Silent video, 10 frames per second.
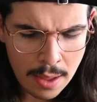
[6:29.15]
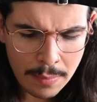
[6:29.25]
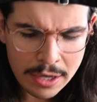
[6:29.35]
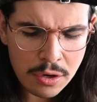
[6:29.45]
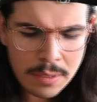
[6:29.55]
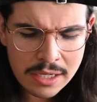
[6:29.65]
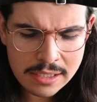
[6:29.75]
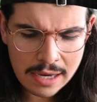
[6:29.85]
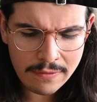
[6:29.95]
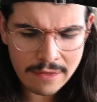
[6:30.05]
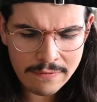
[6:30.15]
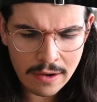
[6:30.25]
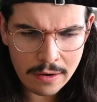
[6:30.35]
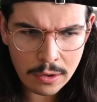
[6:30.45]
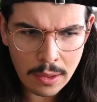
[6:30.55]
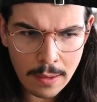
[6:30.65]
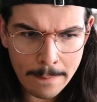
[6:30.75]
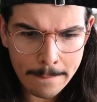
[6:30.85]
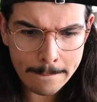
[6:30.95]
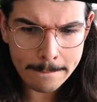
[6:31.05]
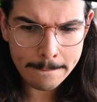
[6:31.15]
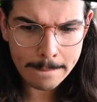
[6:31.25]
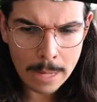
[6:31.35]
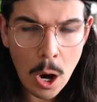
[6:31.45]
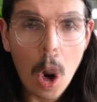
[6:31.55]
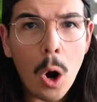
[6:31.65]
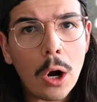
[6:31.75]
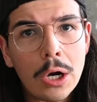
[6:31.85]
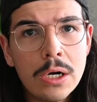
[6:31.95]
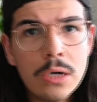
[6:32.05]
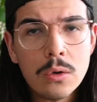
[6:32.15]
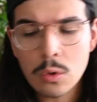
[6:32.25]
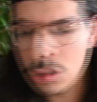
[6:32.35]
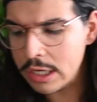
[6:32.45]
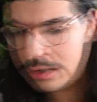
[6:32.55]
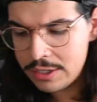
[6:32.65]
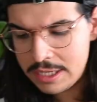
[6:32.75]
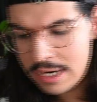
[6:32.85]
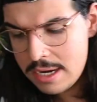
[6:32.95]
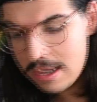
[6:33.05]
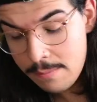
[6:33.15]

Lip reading: By no means have I found them hard or irritating.